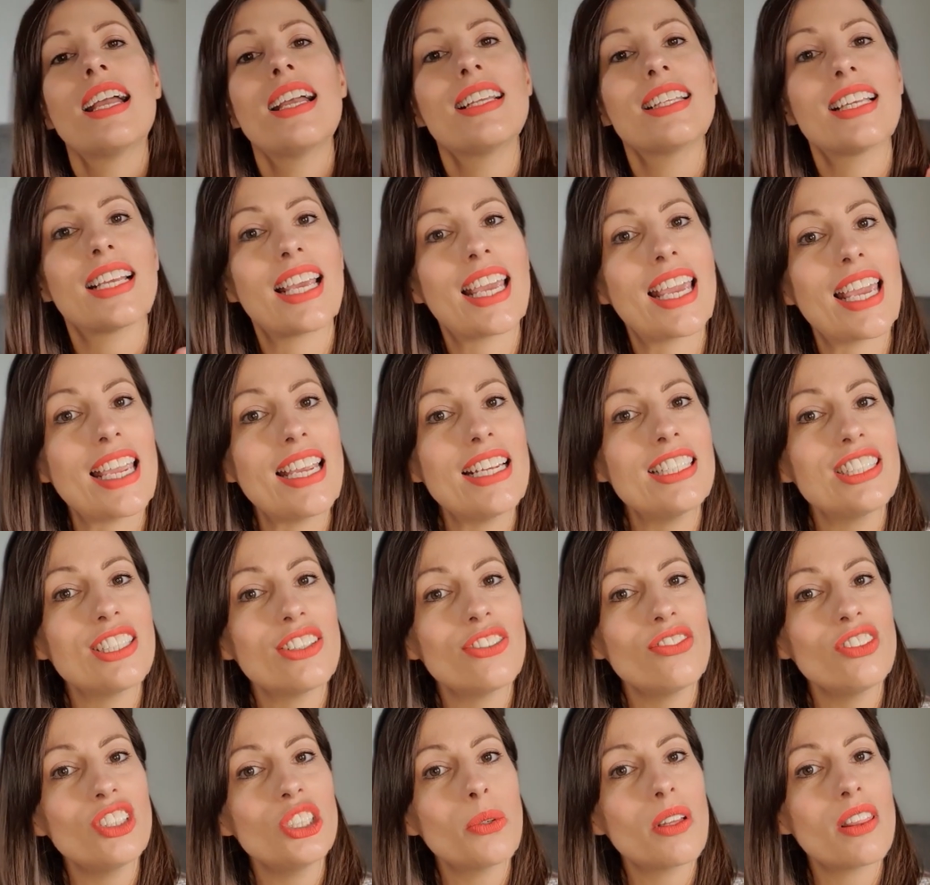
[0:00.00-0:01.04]
The key
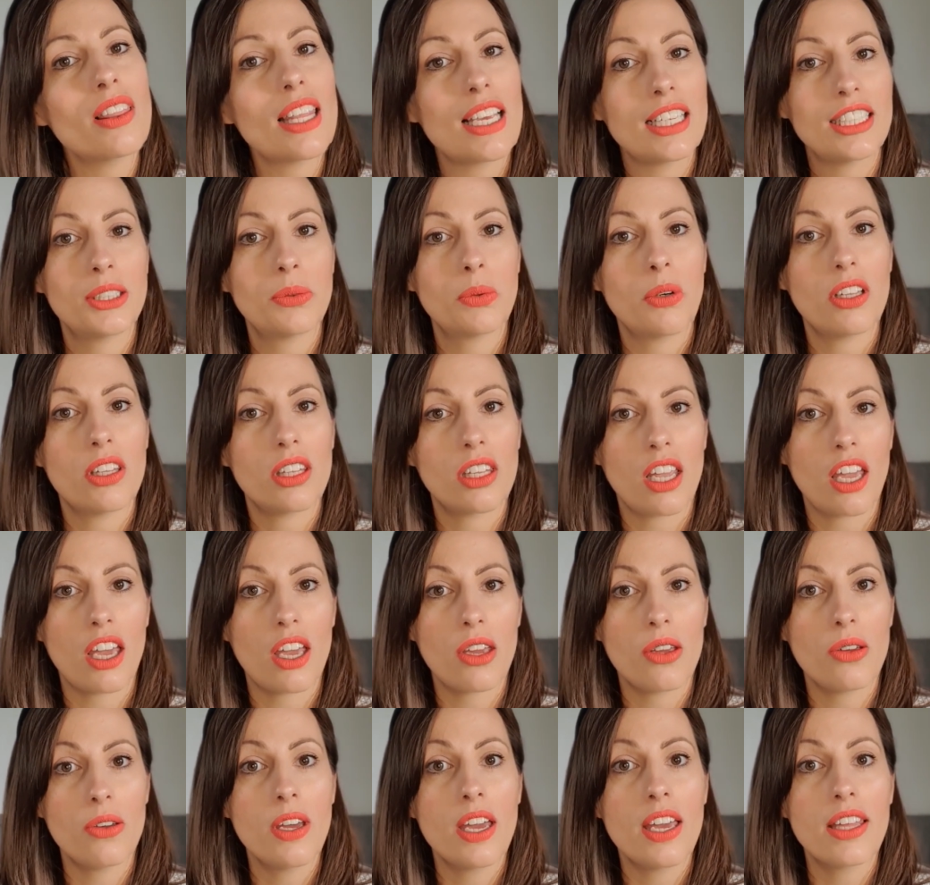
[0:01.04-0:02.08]
difference with this one
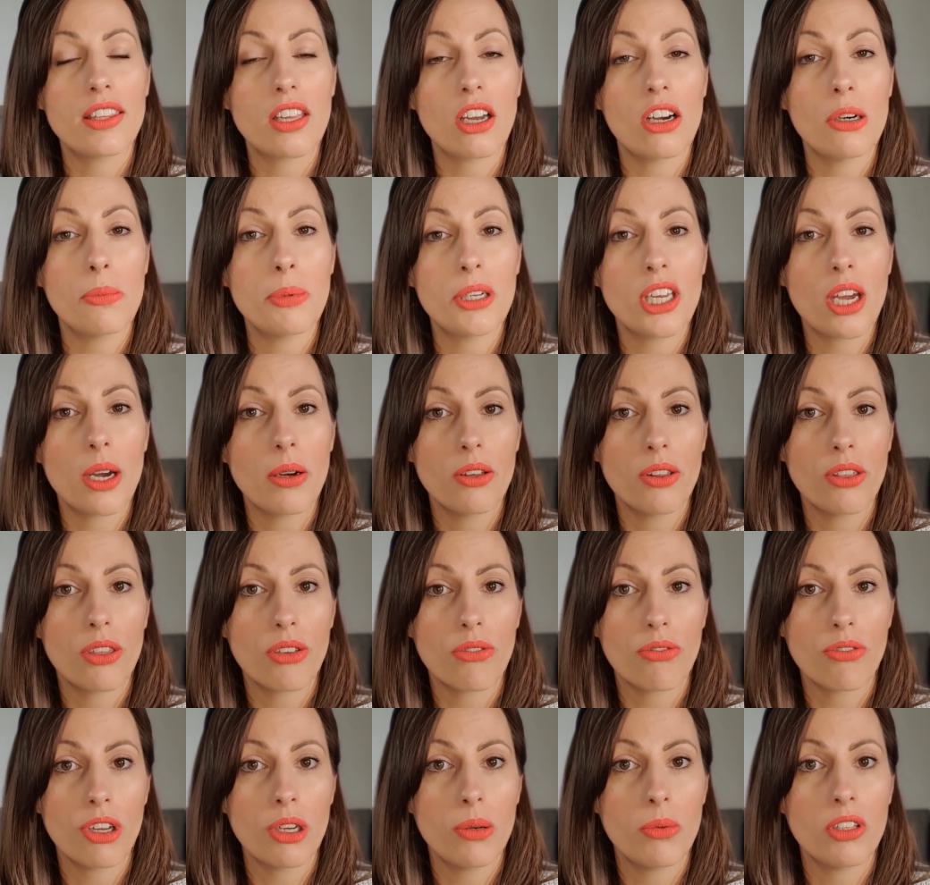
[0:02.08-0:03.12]
though, that I'll be going
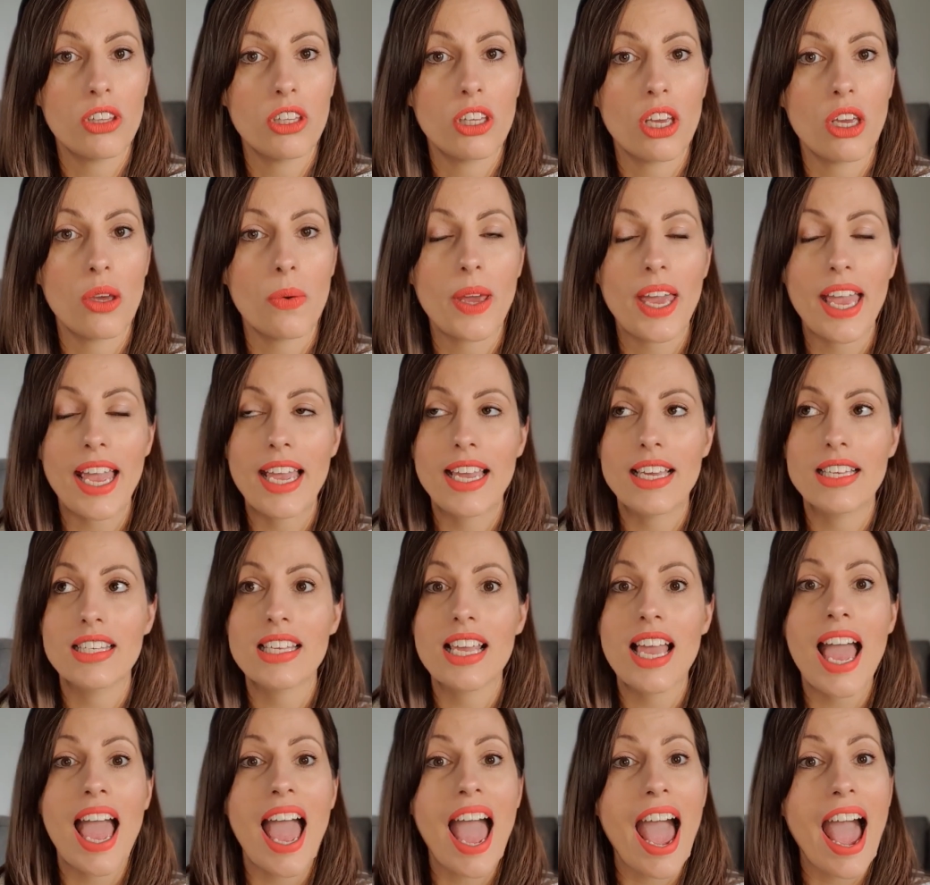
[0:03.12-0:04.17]
through with you, is
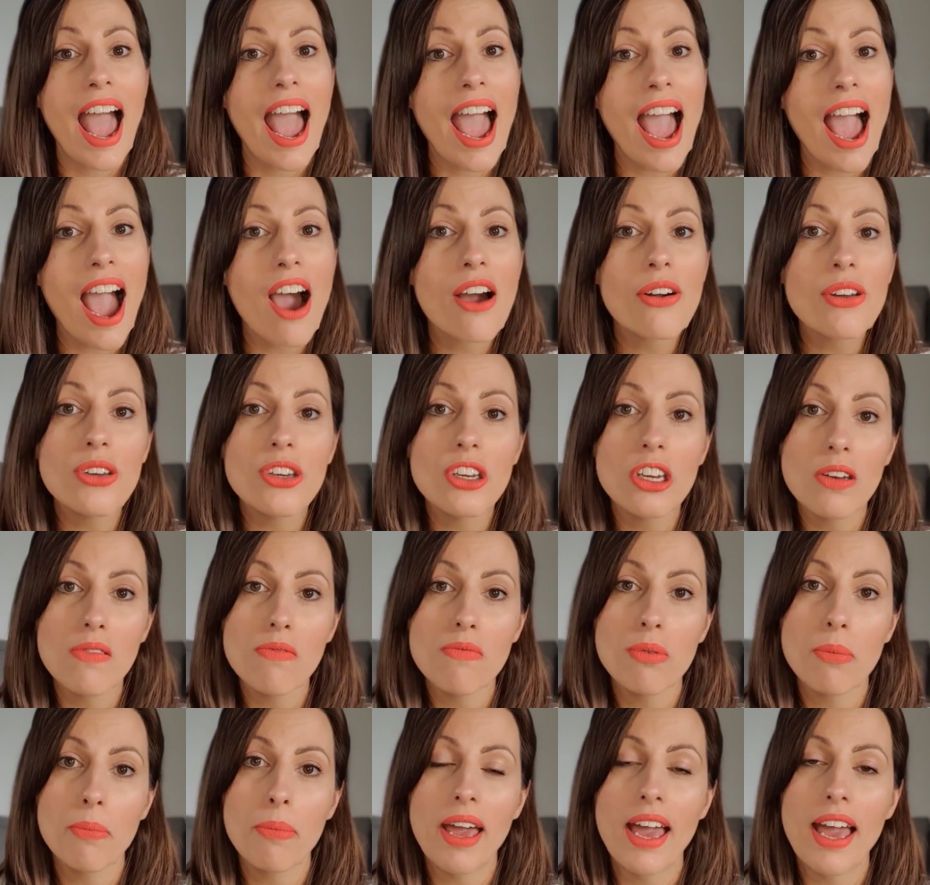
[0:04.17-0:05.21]
how you can
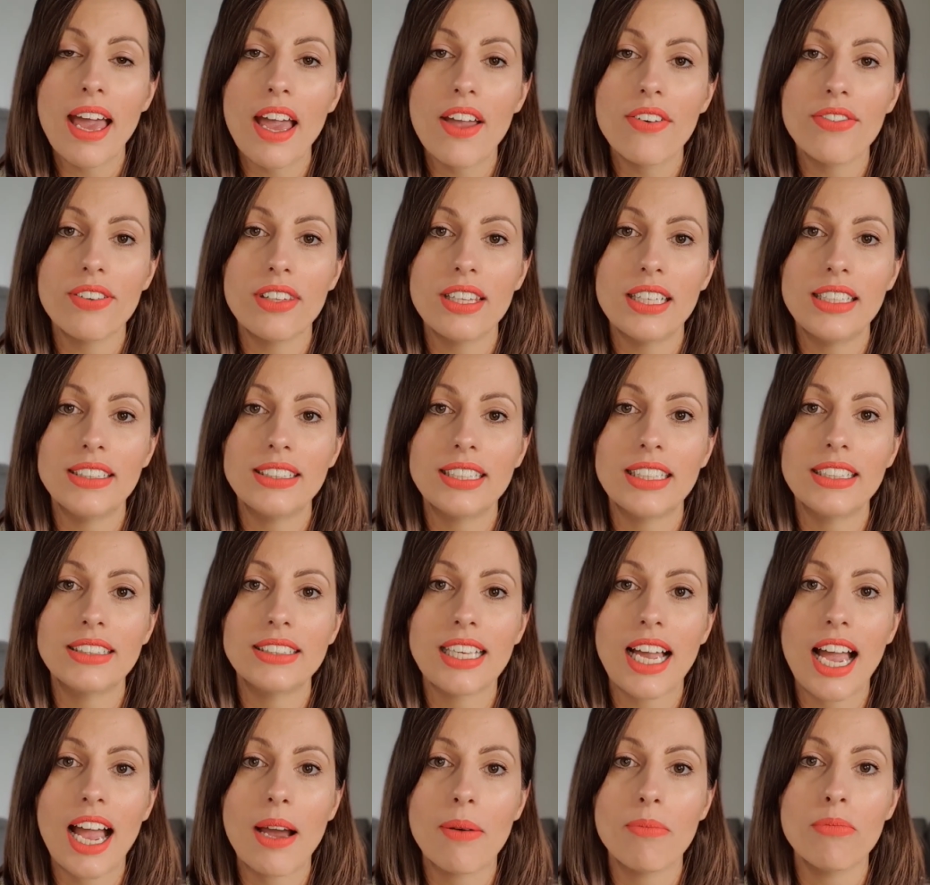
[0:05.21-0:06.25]
prepare for these
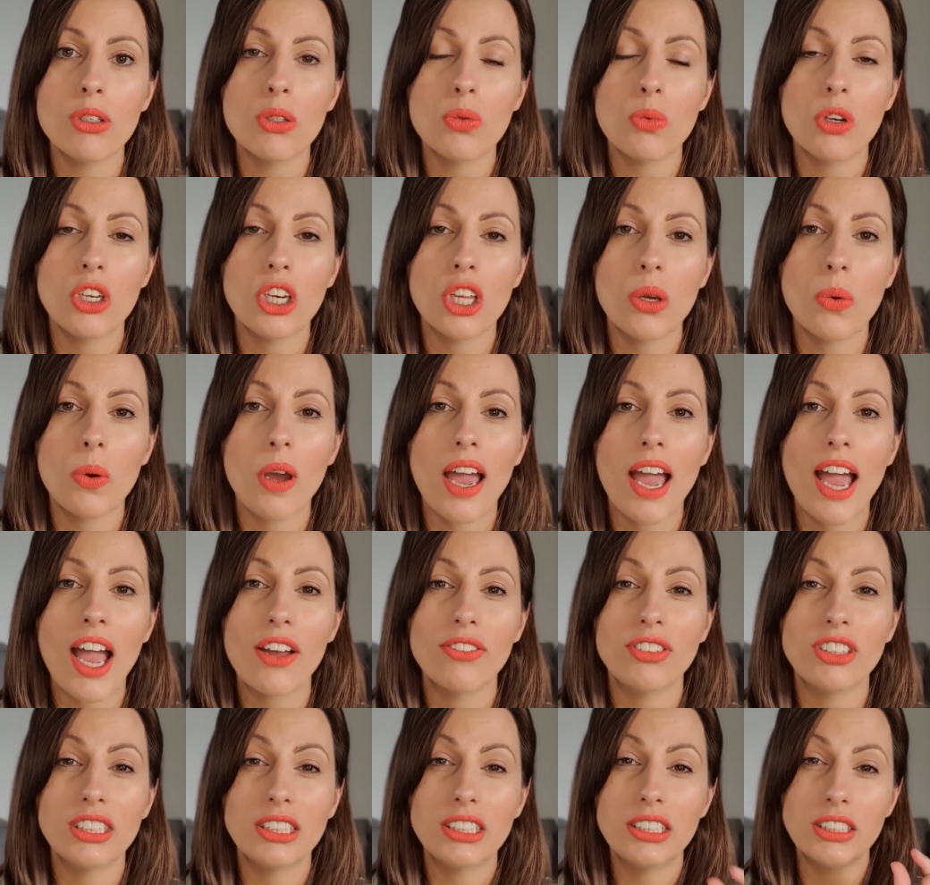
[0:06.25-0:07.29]
exams when you
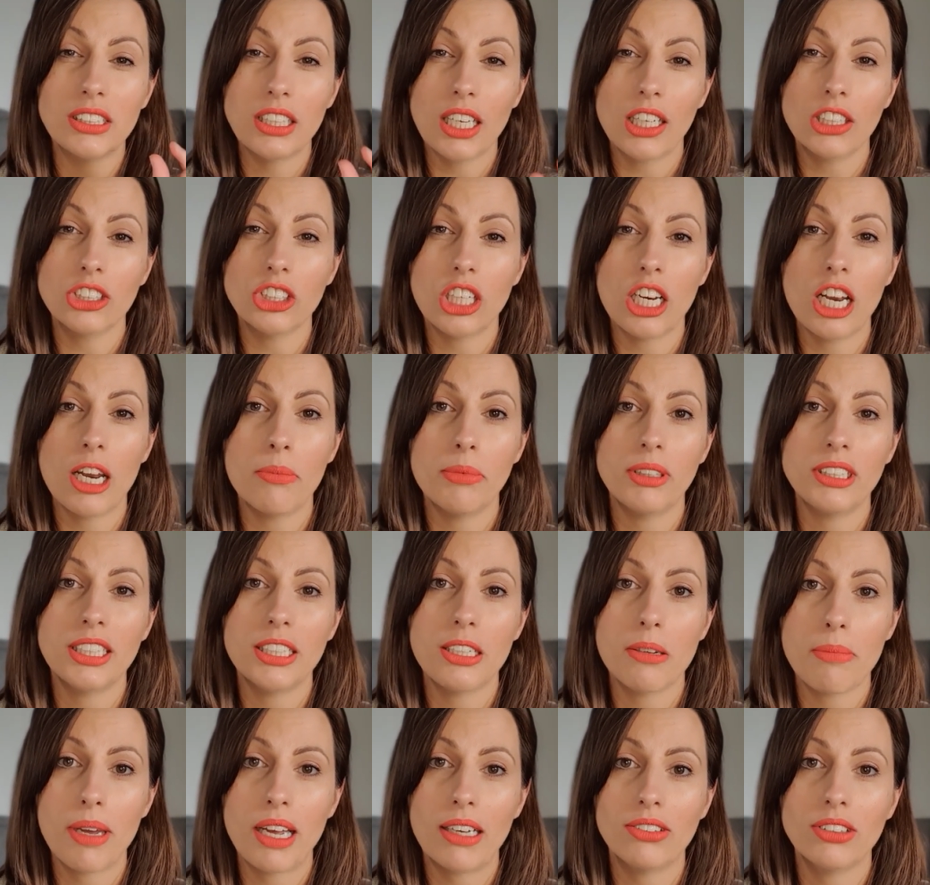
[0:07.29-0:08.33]
have such a
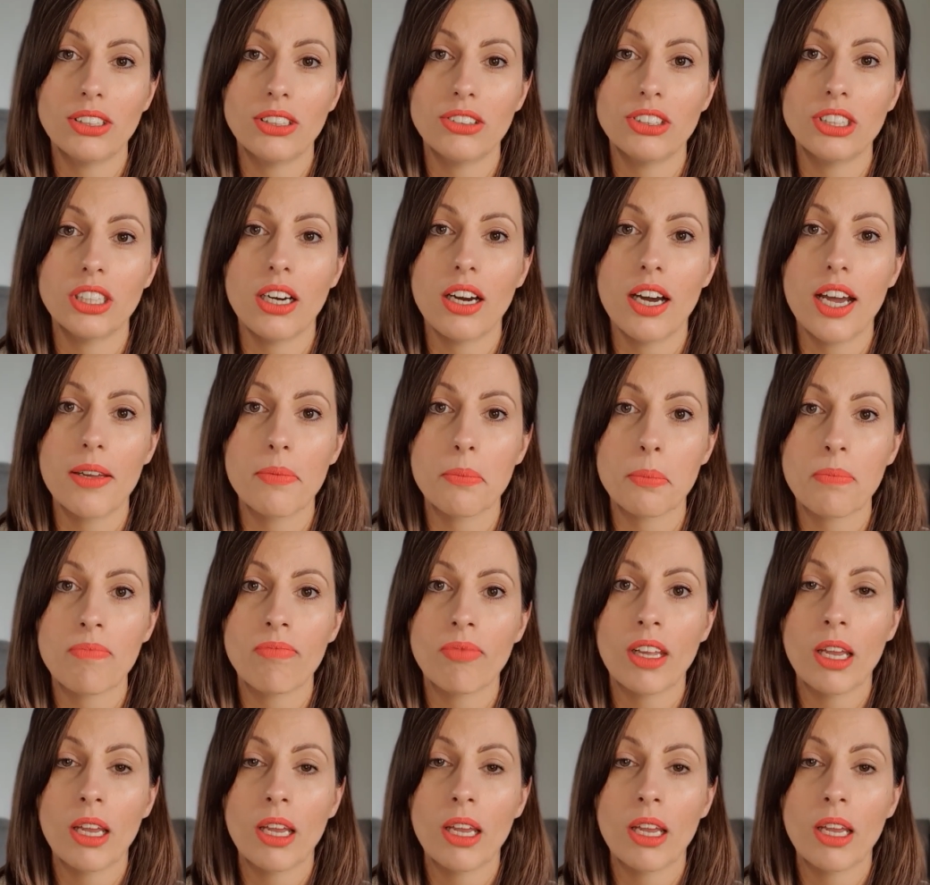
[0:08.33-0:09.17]
limited amount of time.